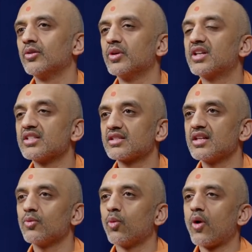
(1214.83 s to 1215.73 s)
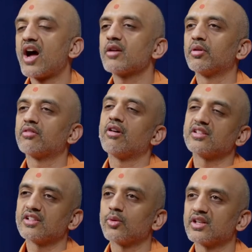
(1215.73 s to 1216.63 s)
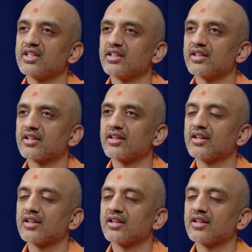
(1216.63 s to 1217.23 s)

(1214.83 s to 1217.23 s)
we can see why Bhagwan did what he did.